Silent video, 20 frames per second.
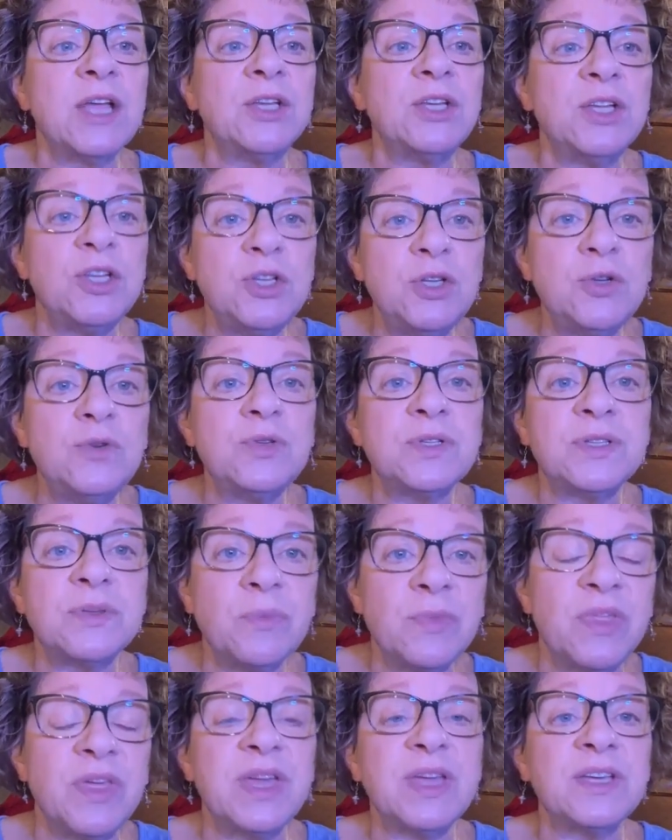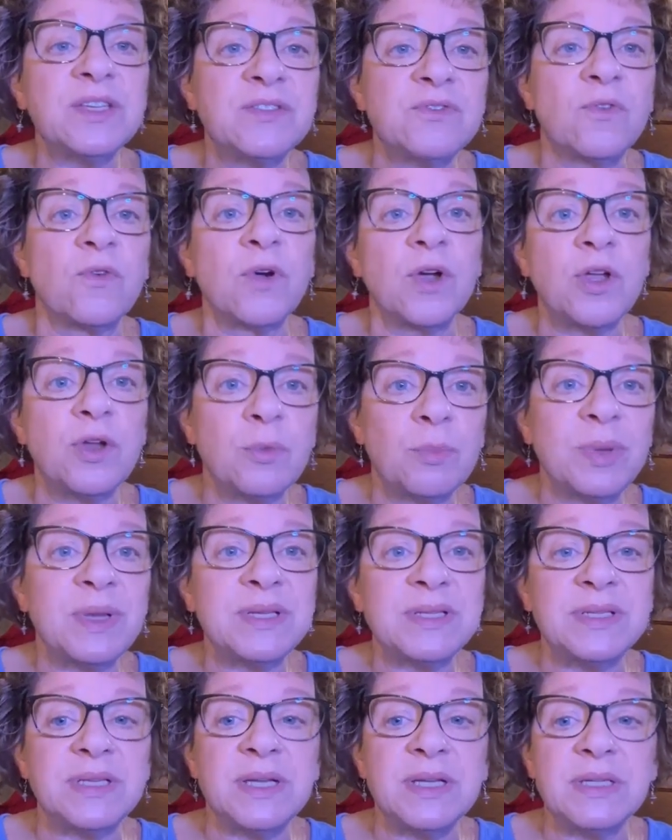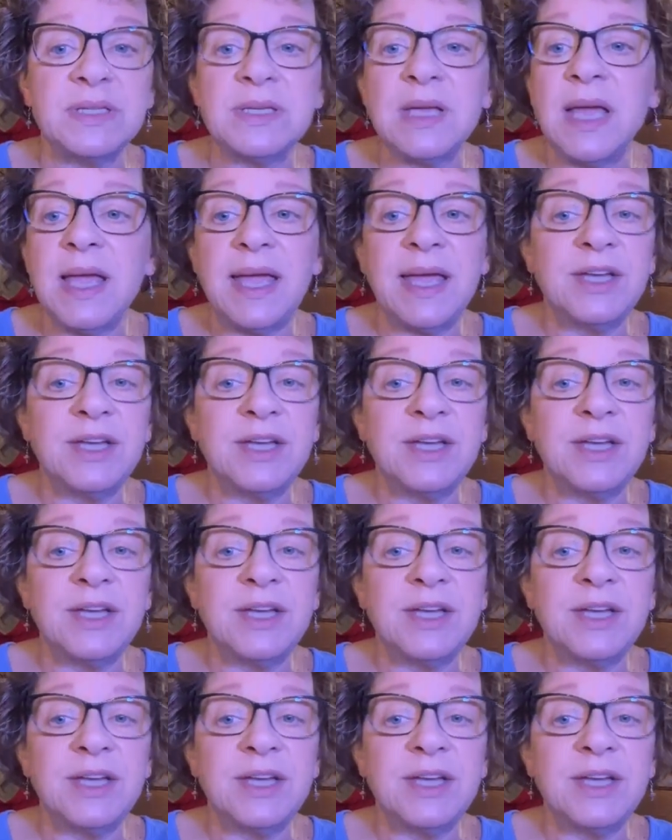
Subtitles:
to do some things for your business,